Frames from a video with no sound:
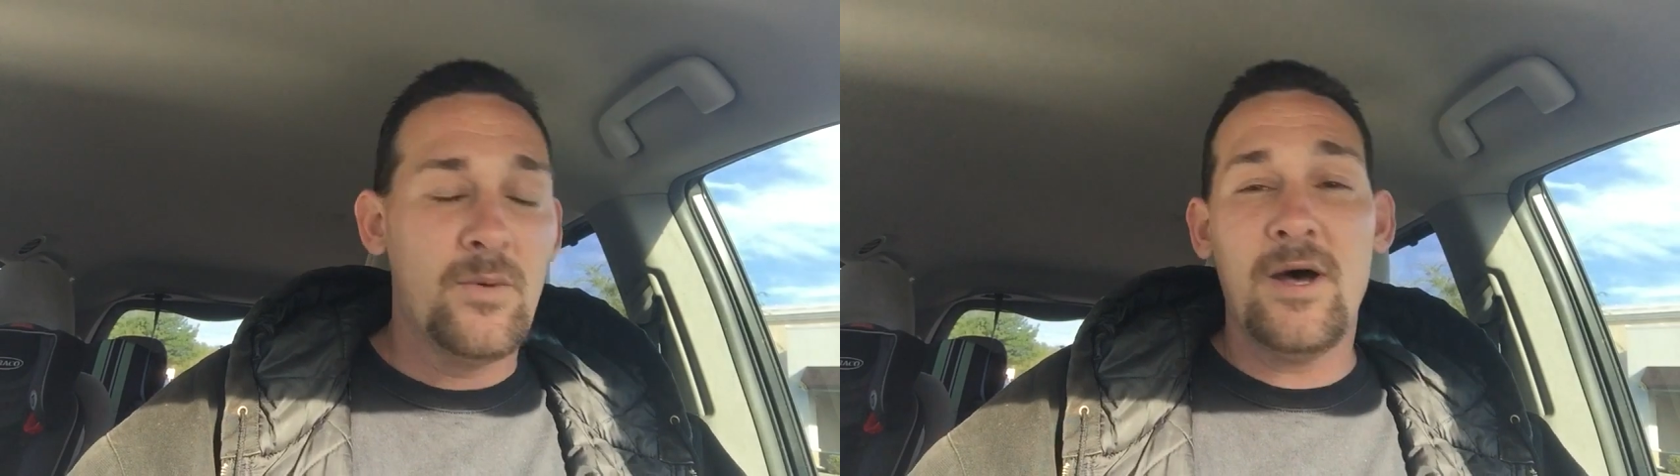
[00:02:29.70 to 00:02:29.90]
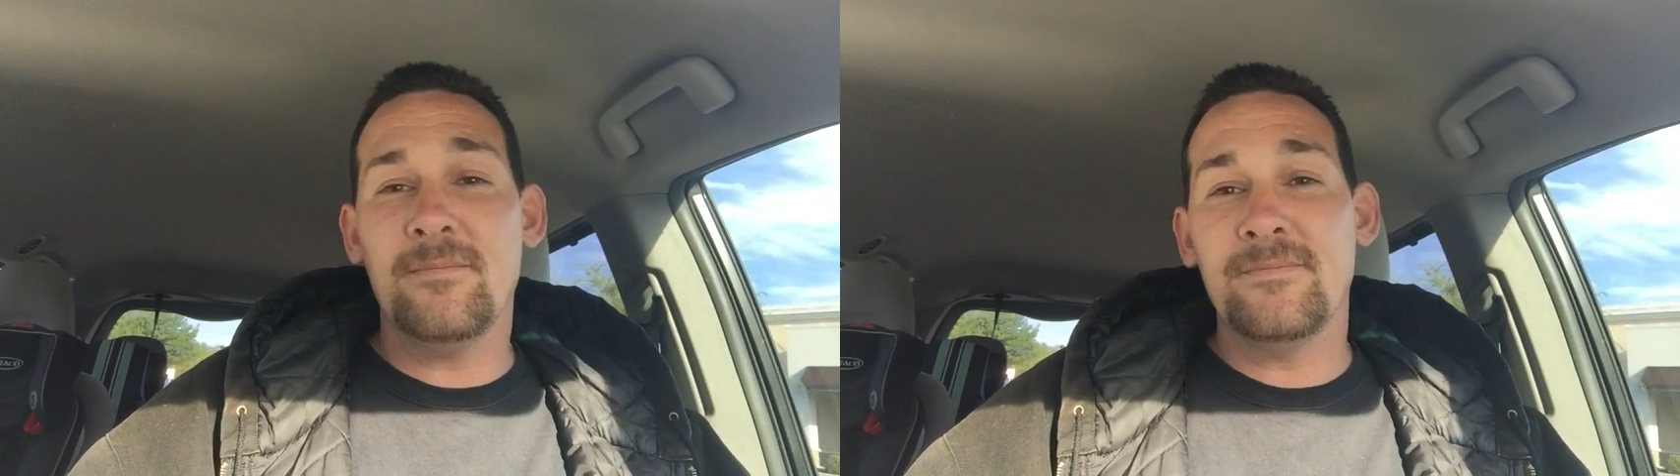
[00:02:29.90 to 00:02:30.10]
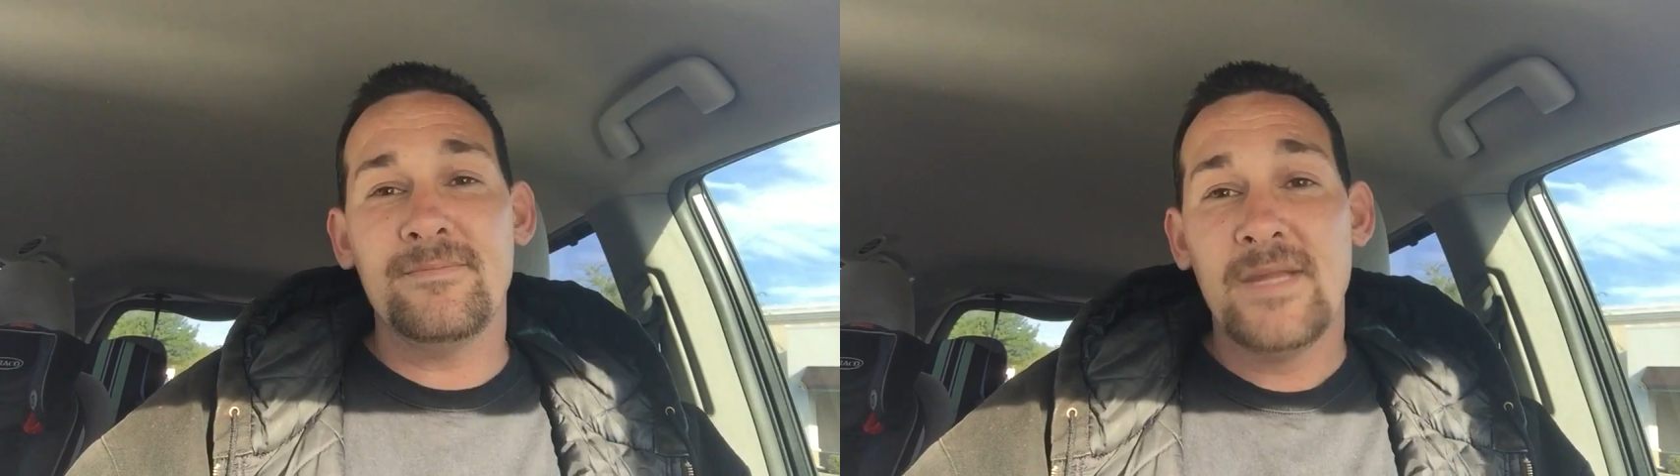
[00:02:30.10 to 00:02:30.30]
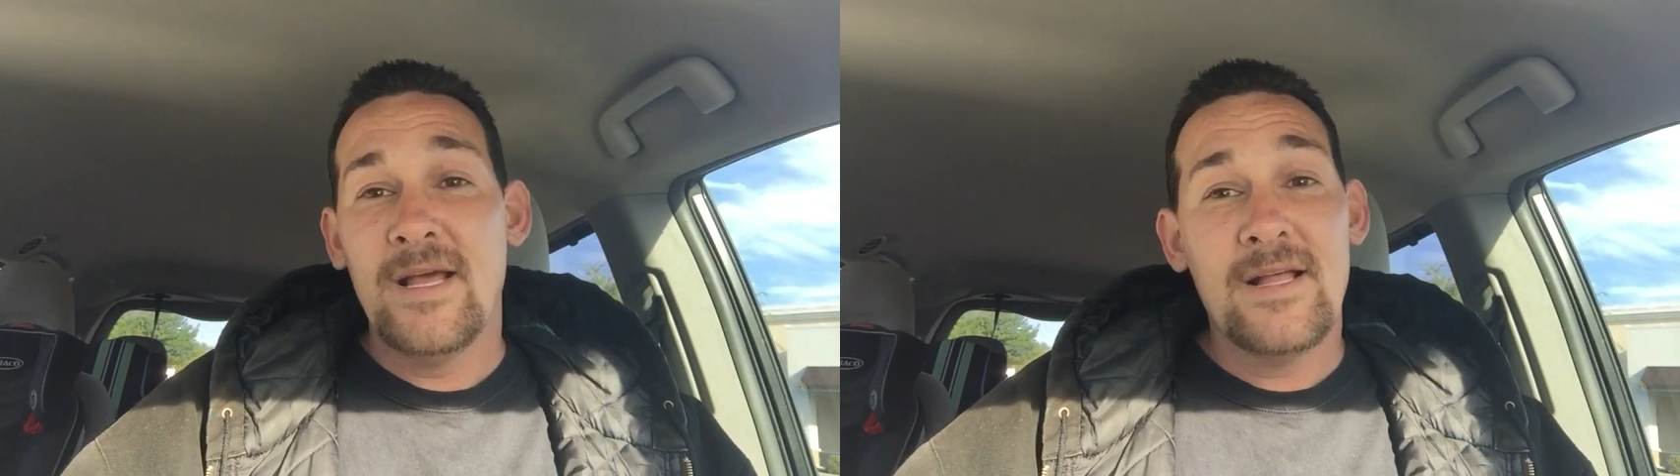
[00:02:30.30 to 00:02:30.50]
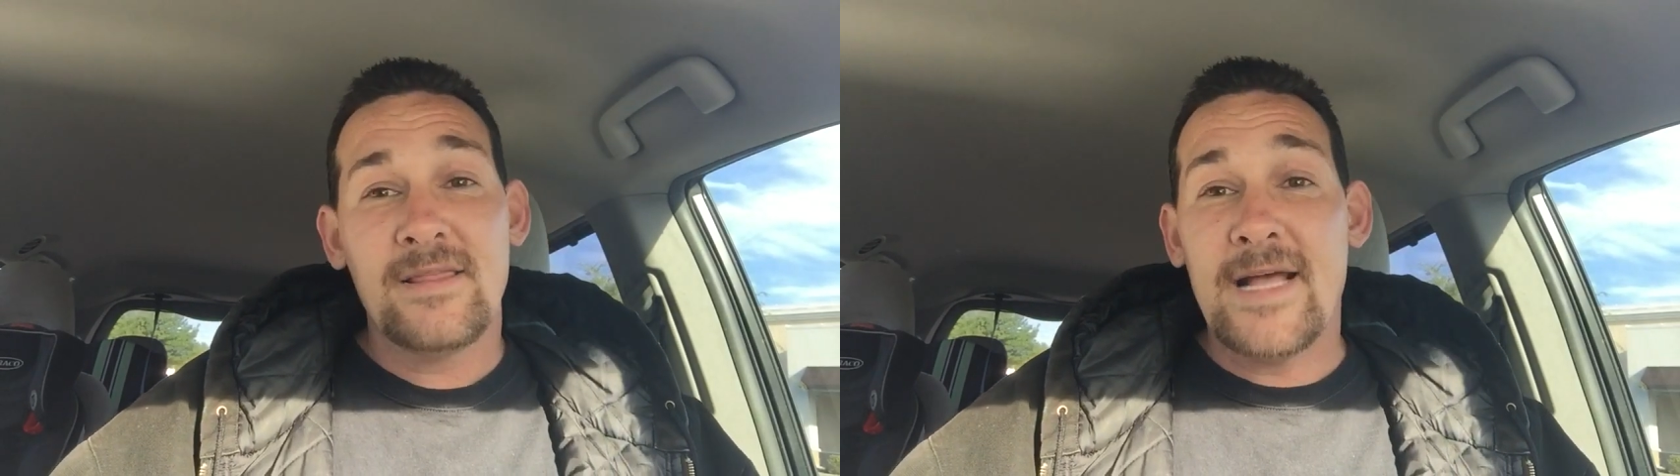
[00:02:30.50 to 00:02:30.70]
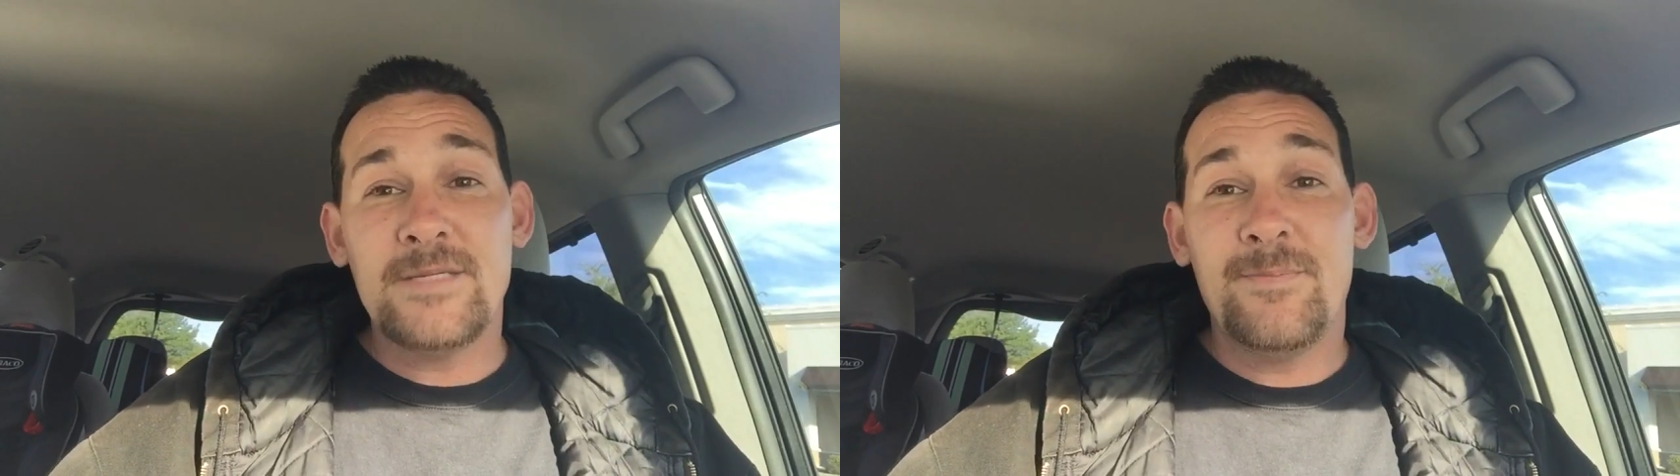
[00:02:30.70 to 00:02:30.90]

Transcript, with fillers: Well, that's